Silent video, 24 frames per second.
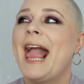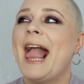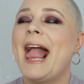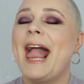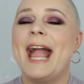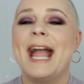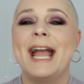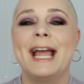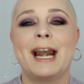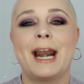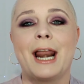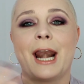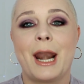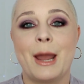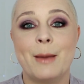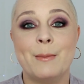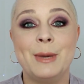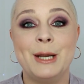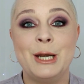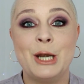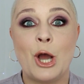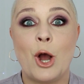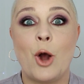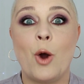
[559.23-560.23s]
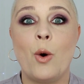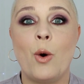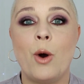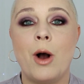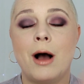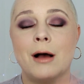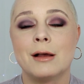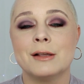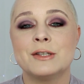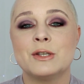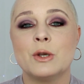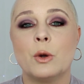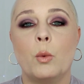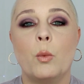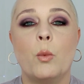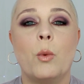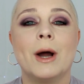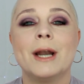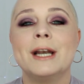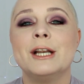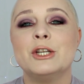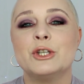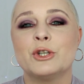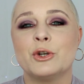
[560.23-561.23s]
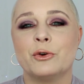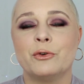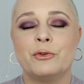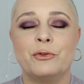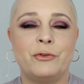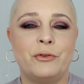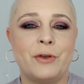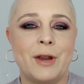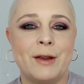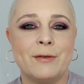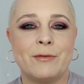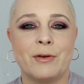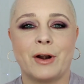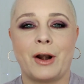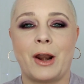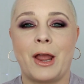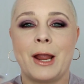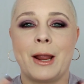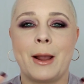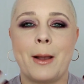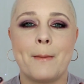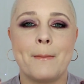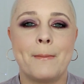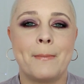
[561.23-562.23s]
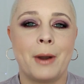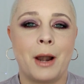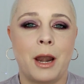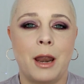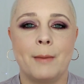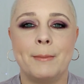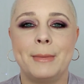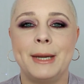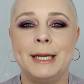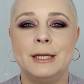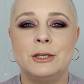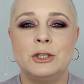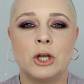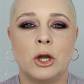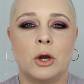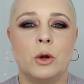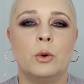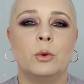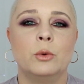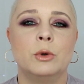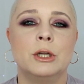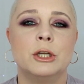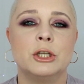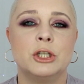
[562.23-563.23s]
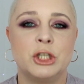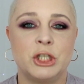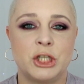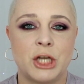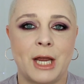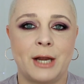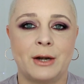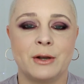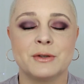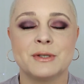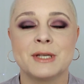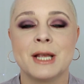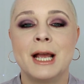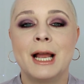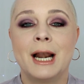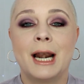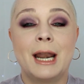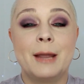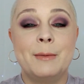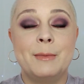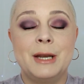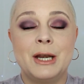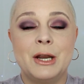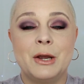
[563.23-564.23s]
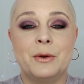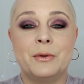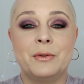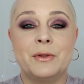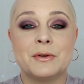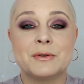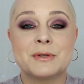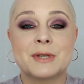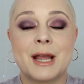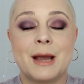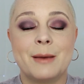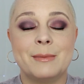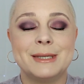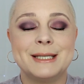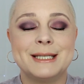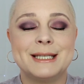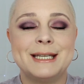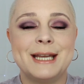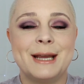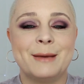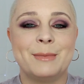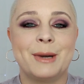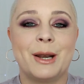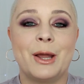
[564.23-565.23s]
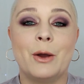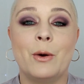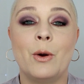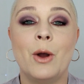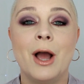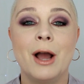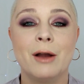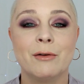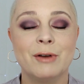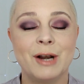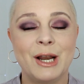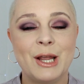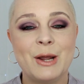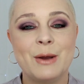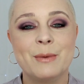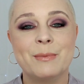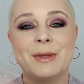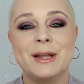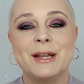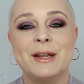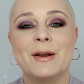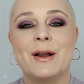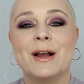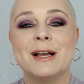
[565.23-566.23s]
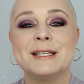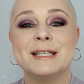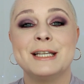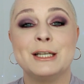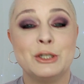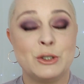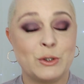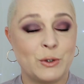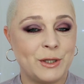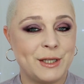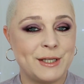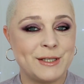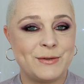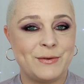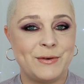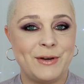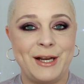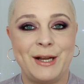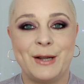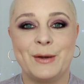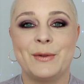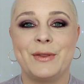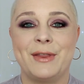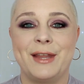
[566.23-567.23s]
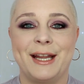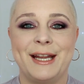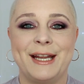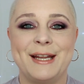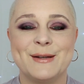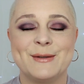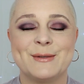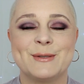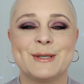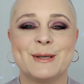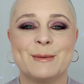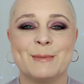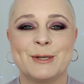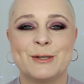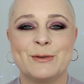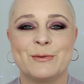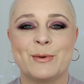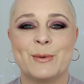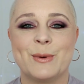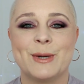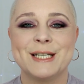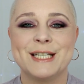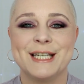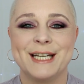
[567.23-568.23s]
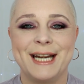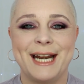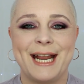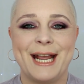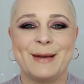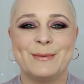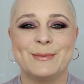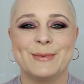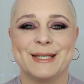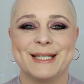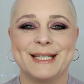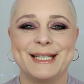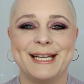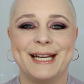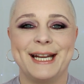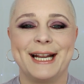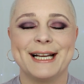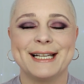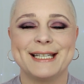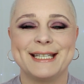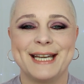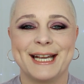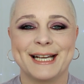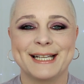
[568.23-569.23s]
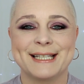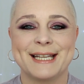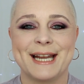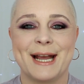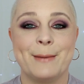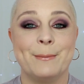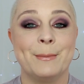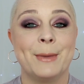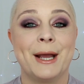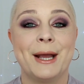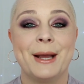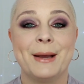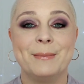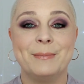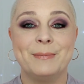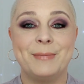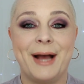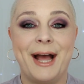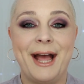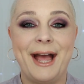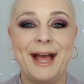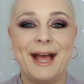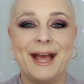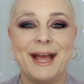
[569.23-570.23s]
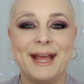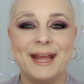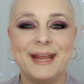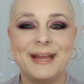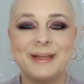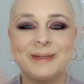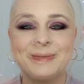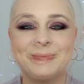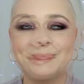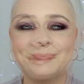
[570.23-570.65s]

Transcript: And let me know also, what is your favorite like plummy tone shadows? Let me know in those comments down below. Really hope that you guys enjoyed this video. Thank you so much for watching, and we'll see you guys next time. Bye.